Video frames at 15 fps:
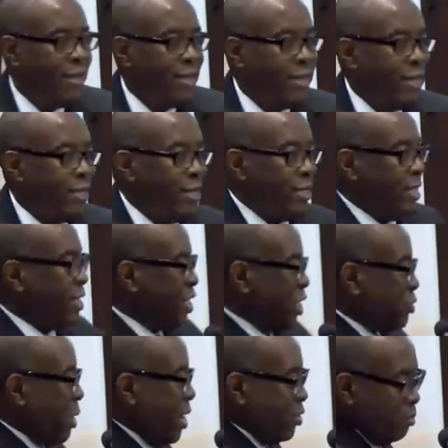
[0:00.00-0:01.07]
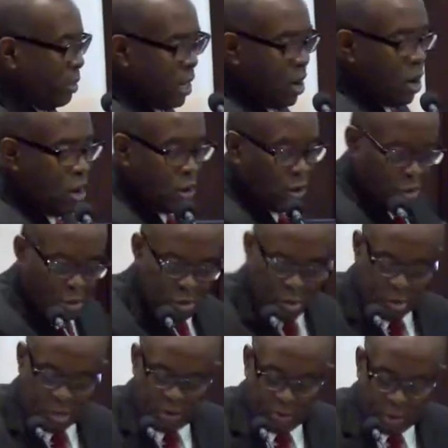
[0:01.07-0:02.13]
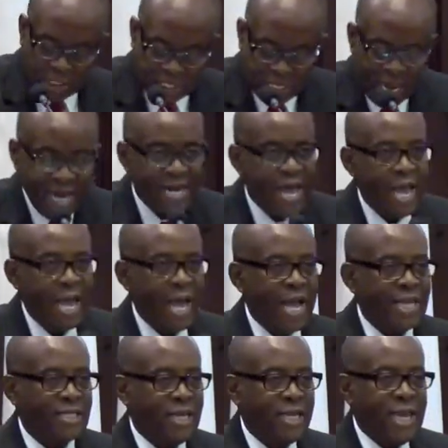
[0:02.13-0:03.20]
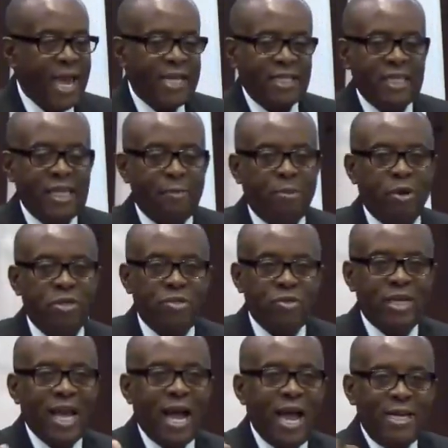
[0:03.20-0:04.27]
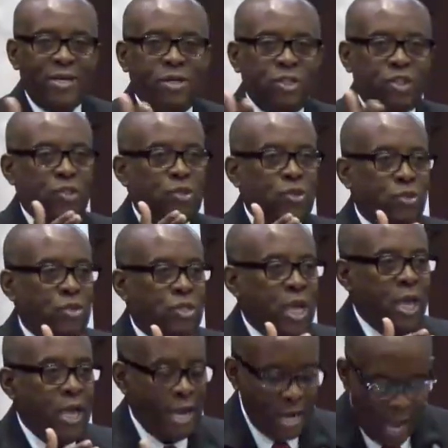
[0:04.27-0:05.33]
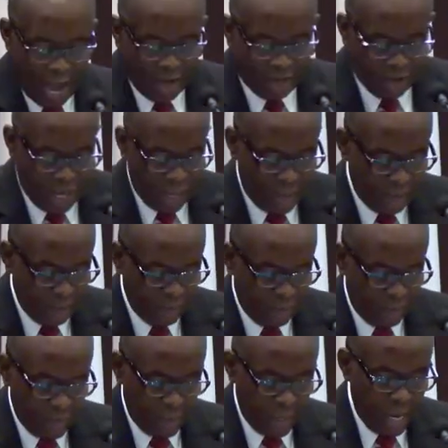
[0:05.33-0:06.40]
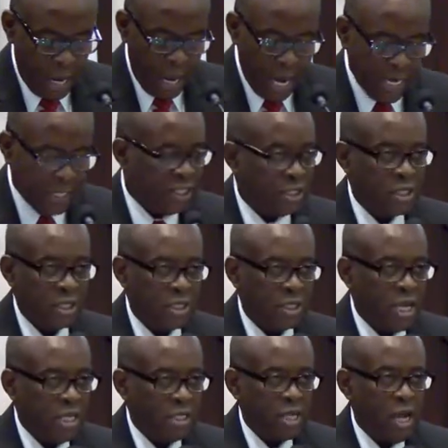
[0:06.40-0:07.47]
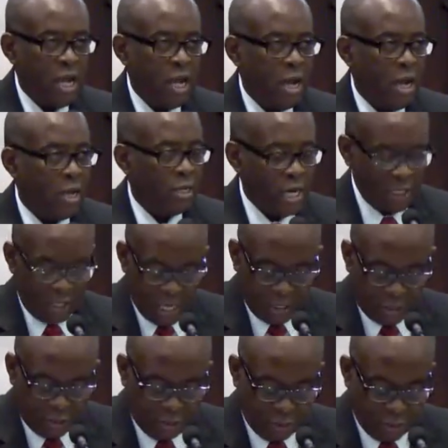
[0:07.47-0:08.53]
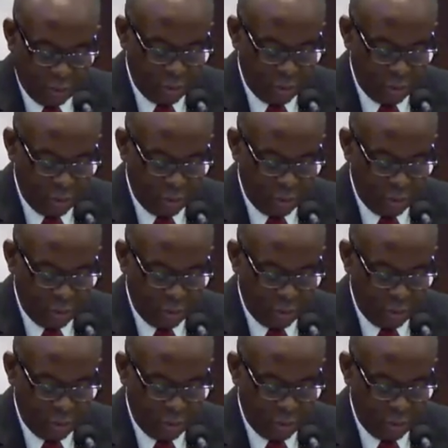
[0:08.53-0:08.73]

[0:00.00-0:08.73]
This is where you belong. He would stand there as the gatekeeper to guide the Jews in heaven. And Jesus says, uh uh-uh, uh, that's not true.